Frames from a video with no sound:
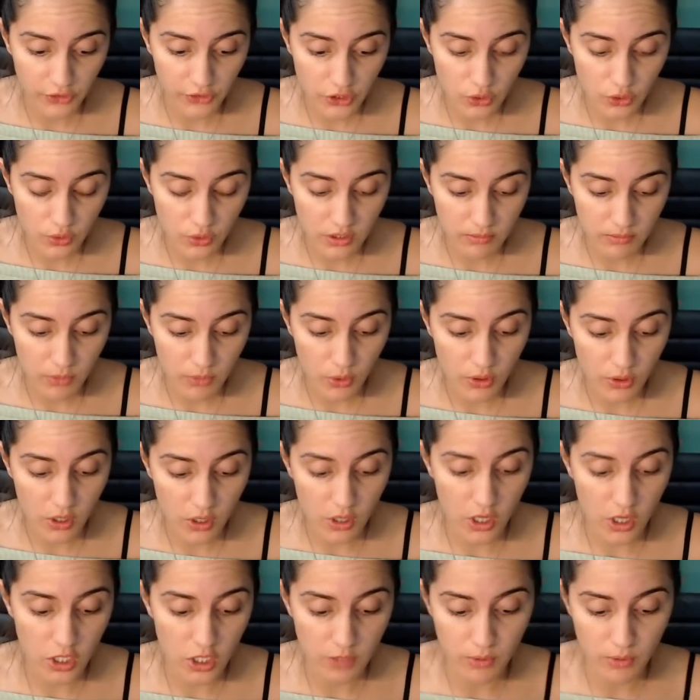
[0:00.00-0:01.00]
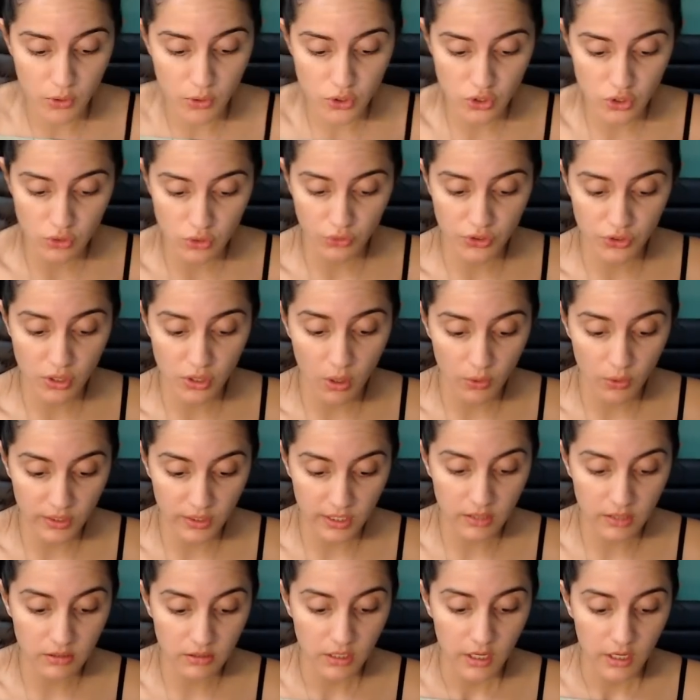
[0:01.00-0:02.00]
you an emotional
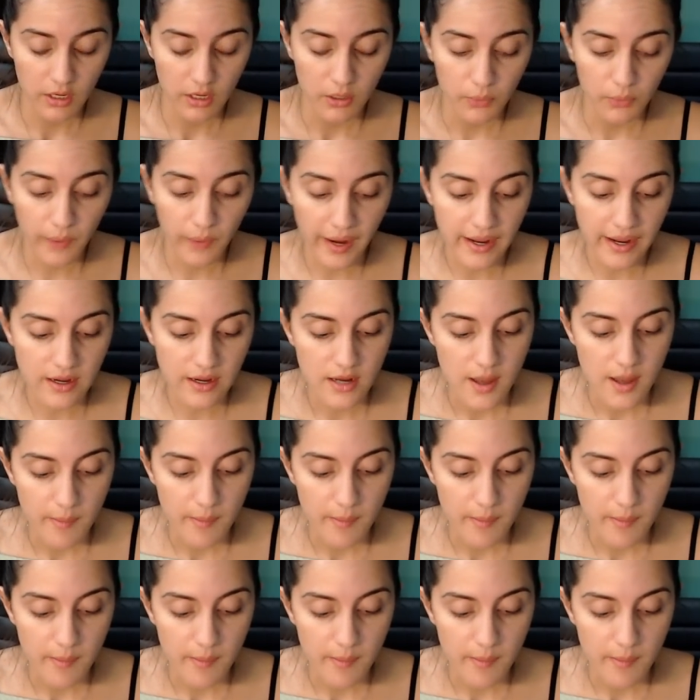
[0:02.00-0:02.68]
token, right?